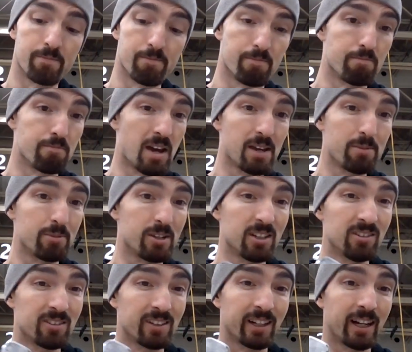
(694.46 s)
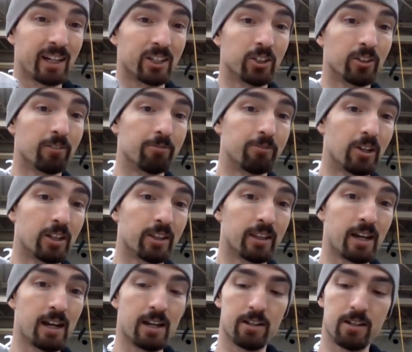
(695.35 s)
Maybe I could have done
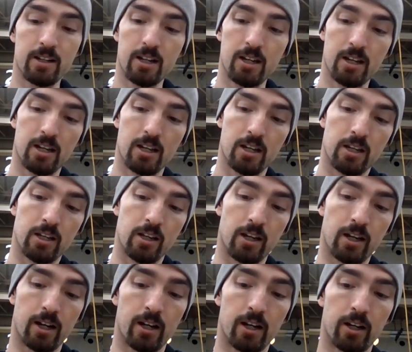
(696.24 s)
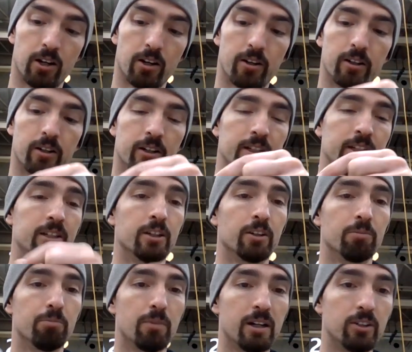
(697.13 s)
that on here,
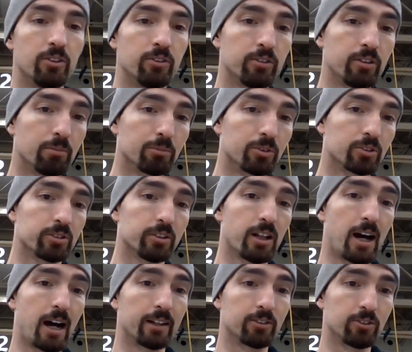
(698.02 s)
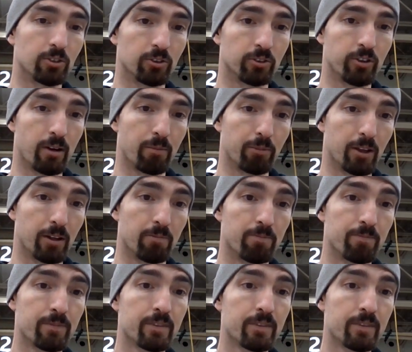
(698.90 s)
made some slots or something.